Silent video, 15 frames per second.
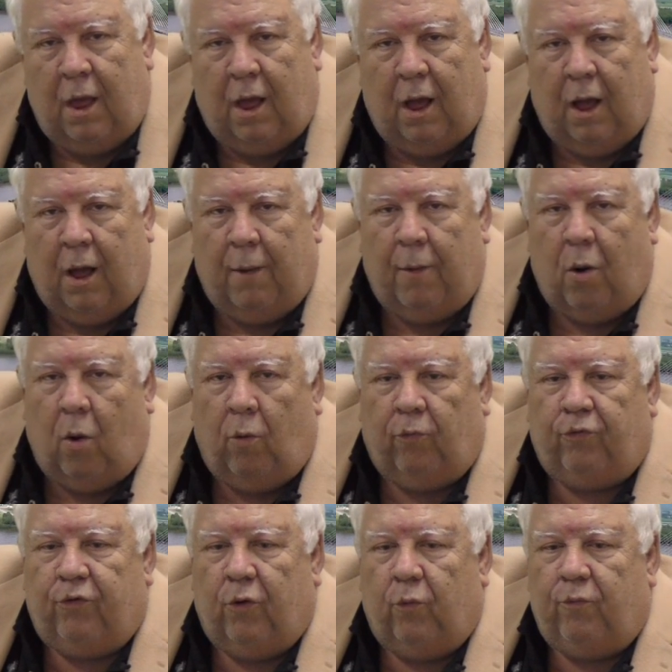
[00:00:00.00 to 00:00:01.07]
Uh,
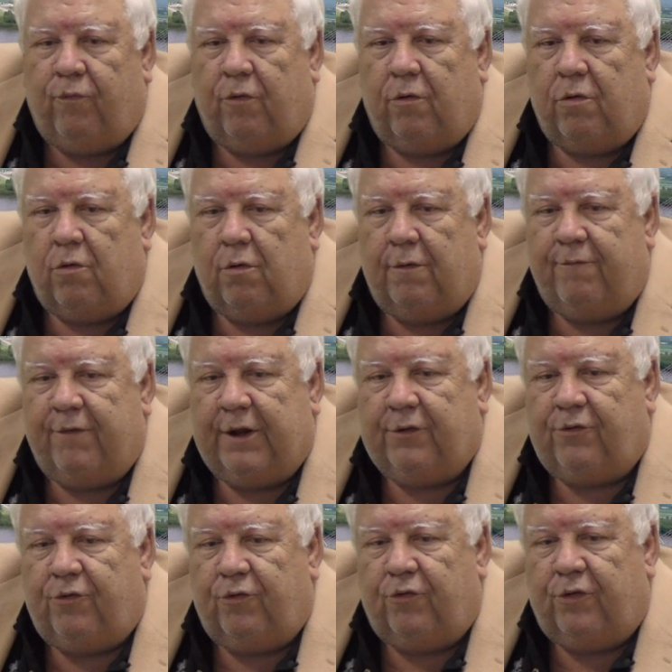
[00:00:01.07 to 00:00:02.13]
also, further
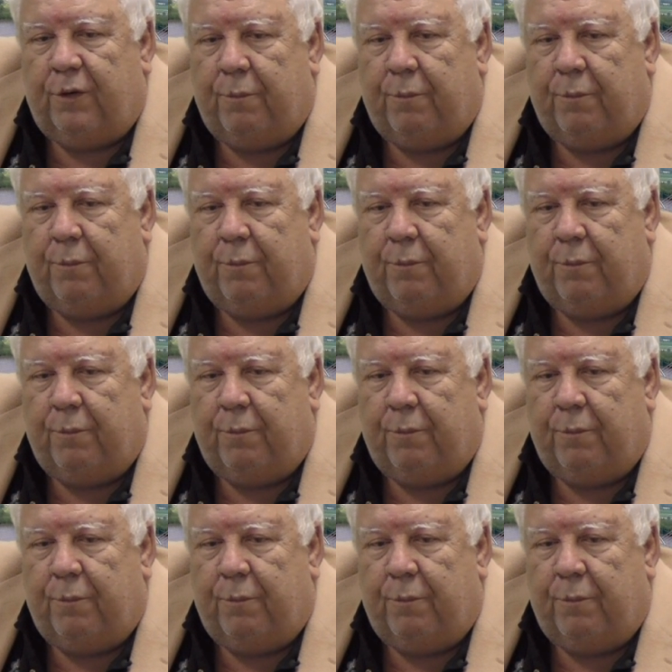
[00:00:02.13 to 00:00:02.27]
adventures